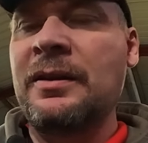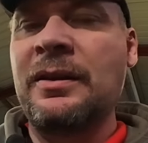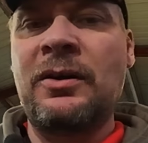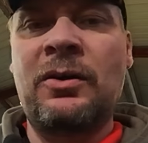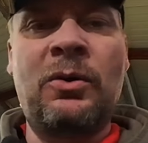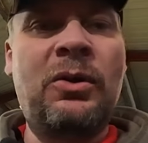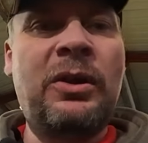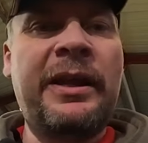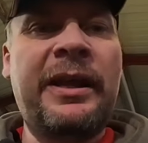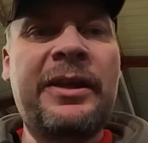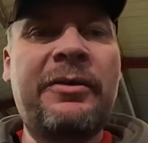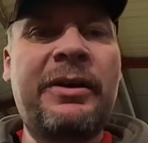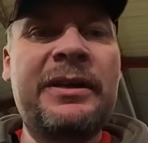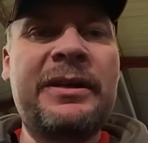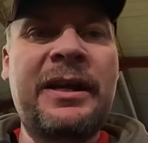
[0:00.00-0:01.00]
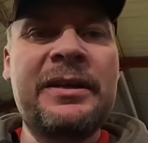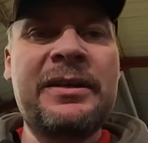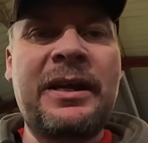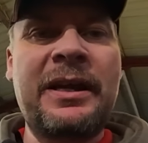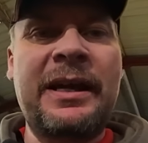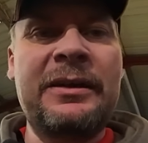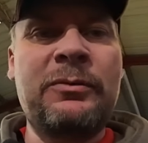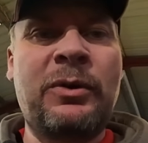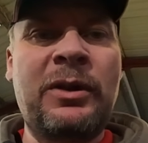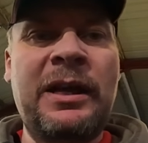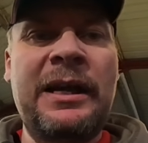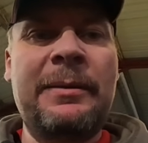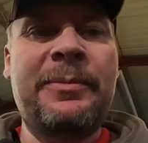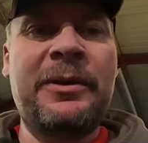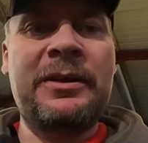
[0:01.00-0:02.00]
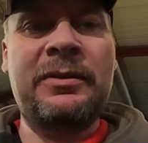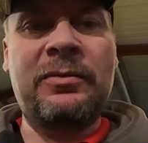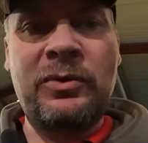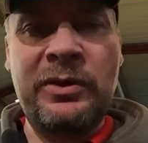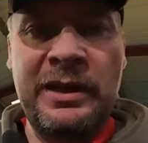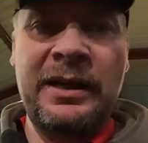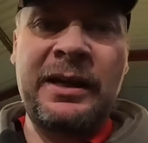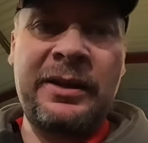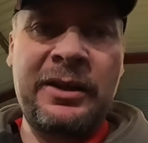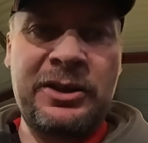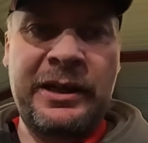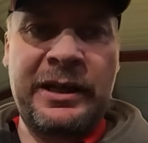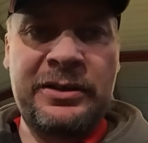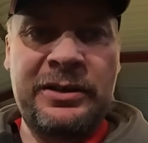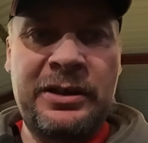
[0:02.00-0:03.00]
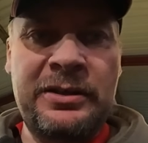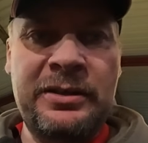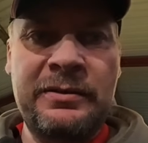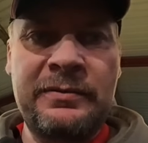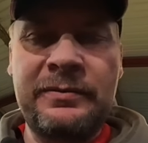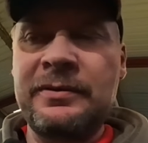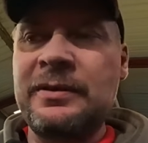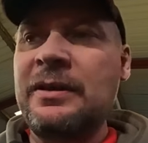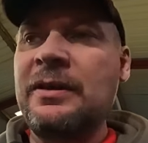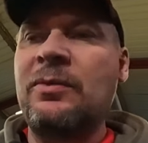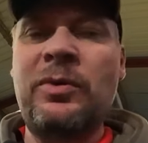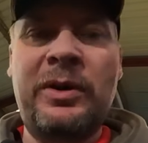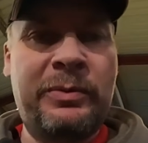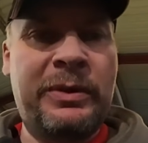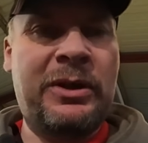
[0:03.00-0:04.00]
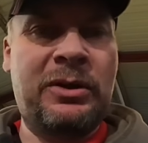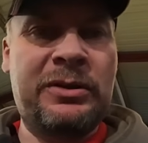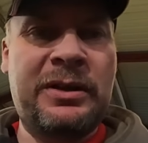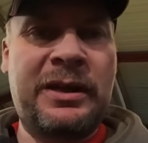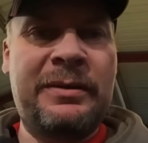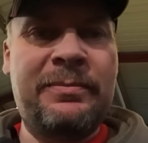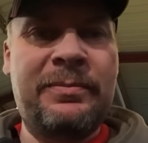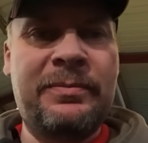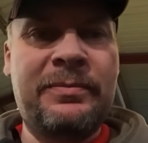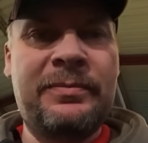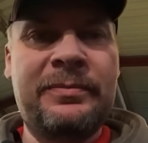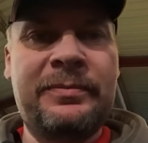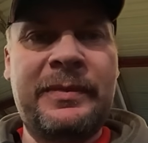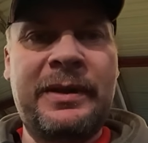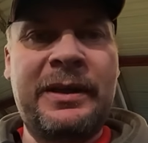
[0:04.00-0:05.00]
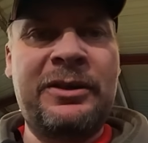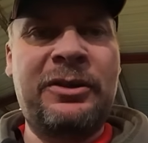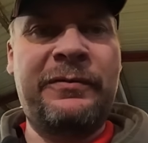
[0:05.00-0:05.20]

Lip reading: All the other ideas I had will happen with our other chassis when we got time in the